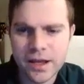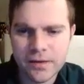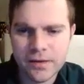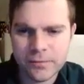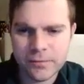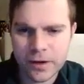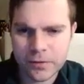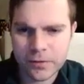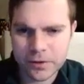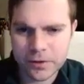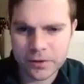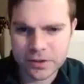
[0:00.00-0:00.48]

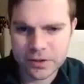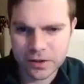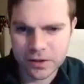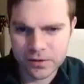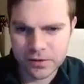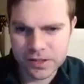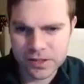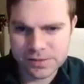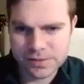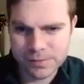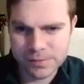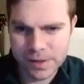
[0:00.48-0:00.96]
Frederick
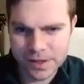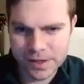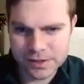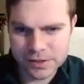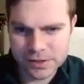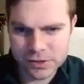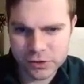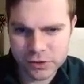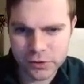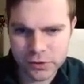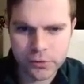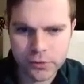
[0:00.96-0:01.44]
Douglass
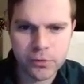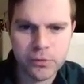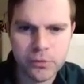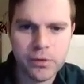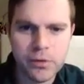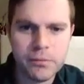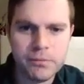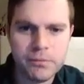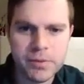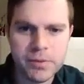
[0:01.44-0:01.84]
makes to